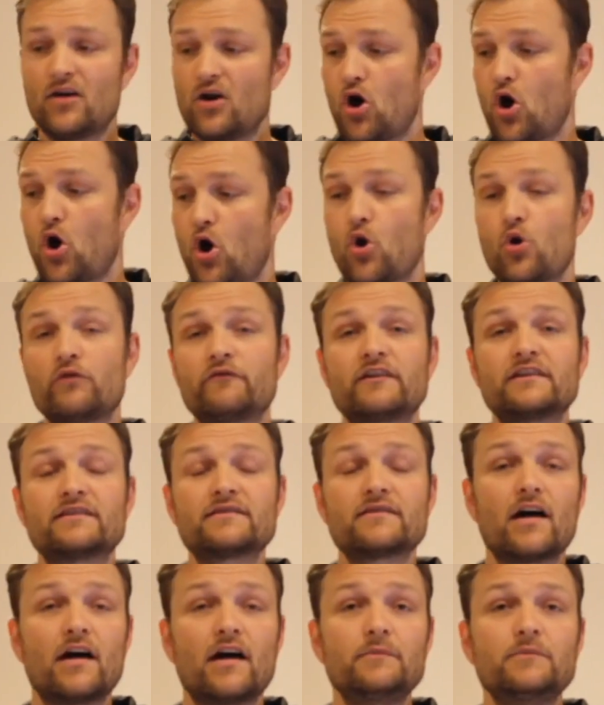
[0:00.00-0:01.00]
over
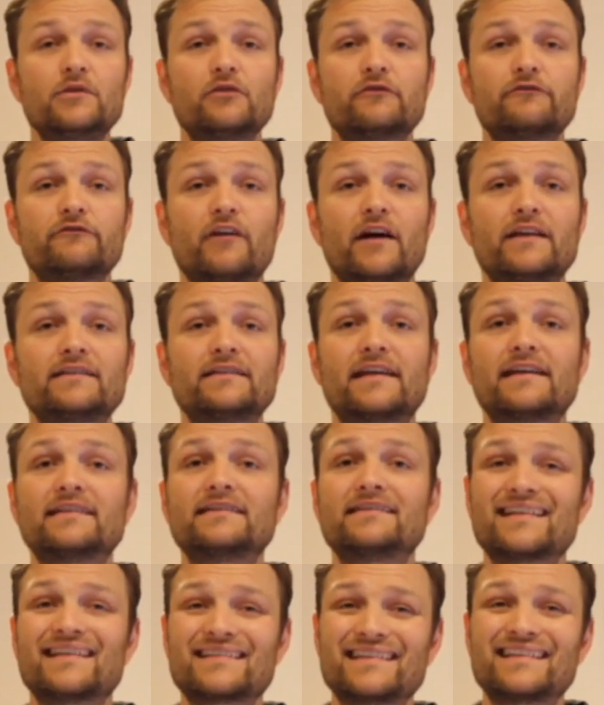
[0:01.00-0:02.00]
time you'll find that it
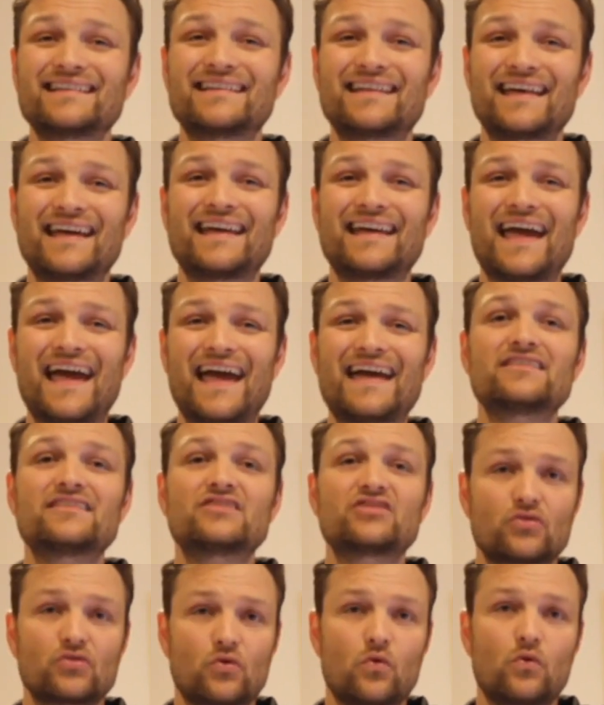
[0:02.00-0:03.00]
doesn't get as
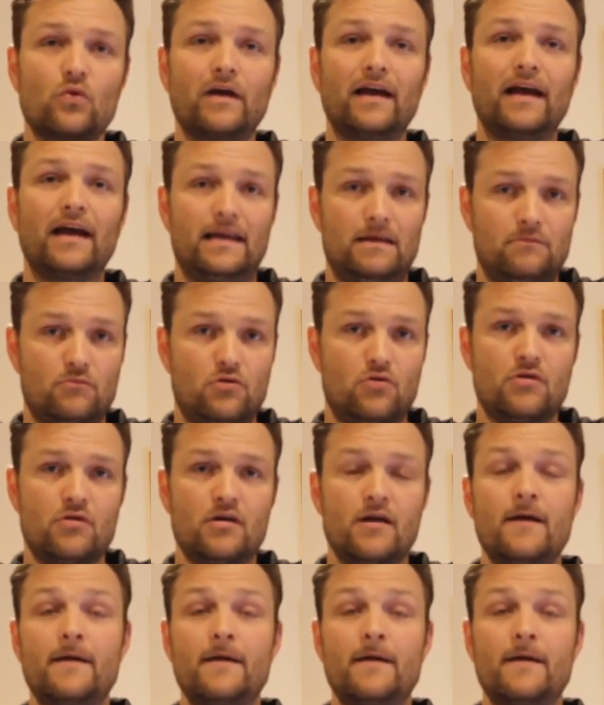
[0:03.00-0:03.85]
sore anymore.